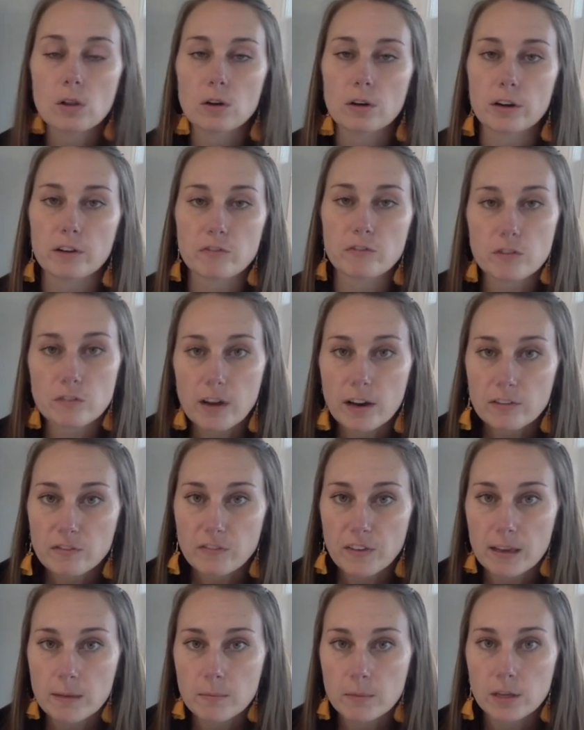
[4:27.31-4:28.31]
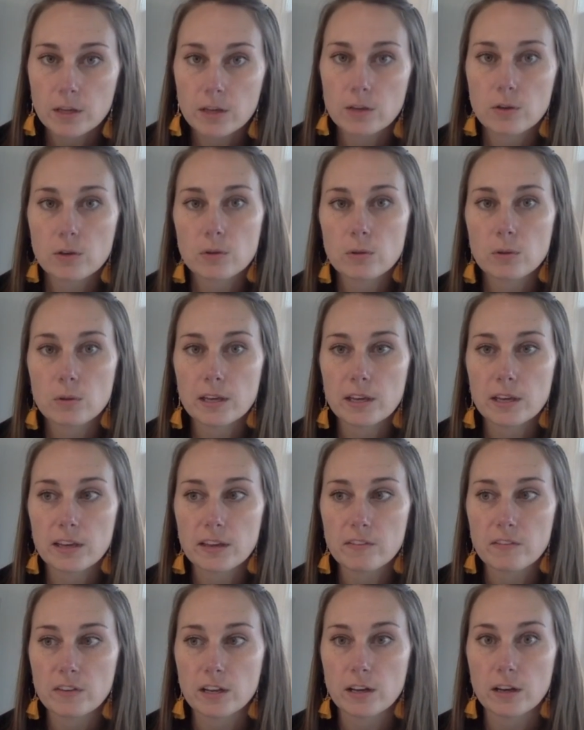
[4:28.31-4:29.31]
or if you've got family who live
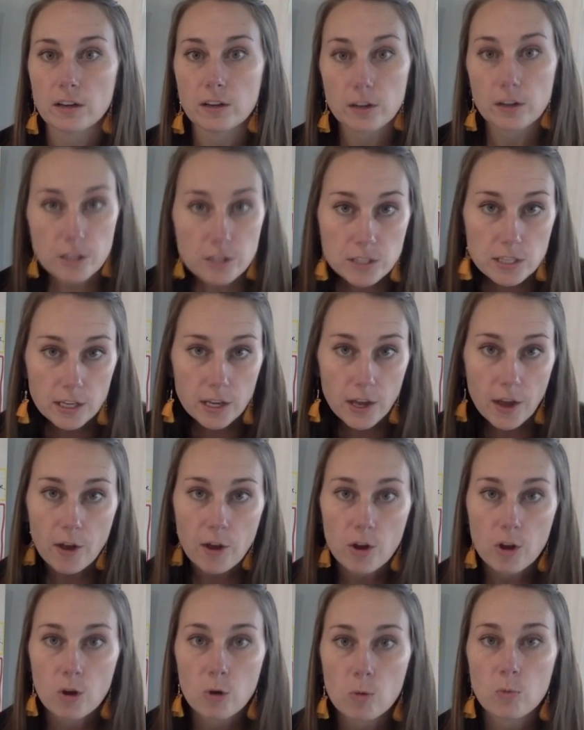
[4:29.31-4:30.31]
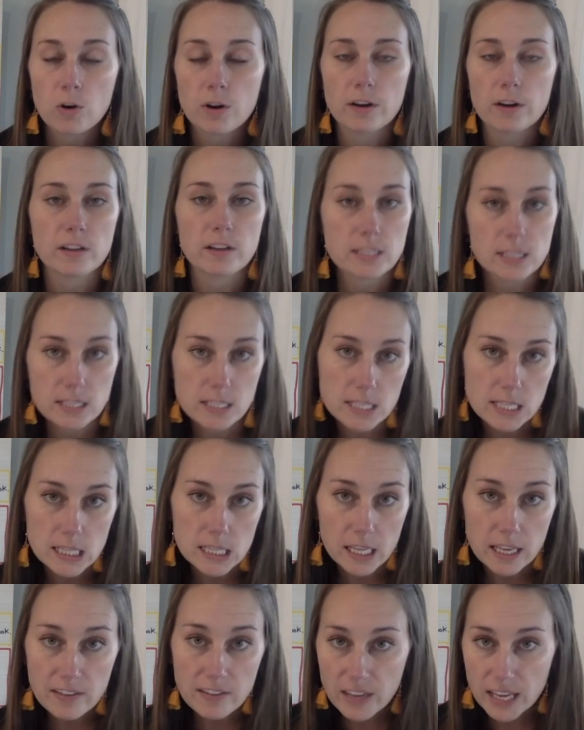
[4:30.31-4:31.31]
in a nursing home or an assisted
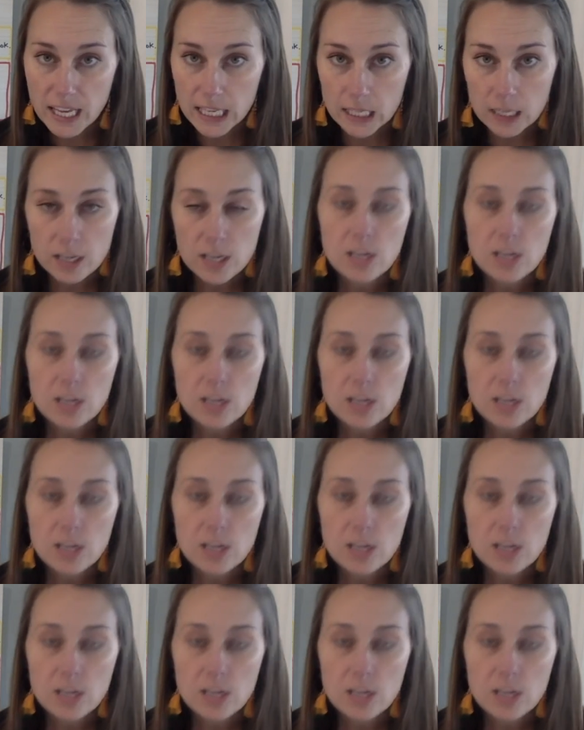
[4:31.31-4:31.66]
living,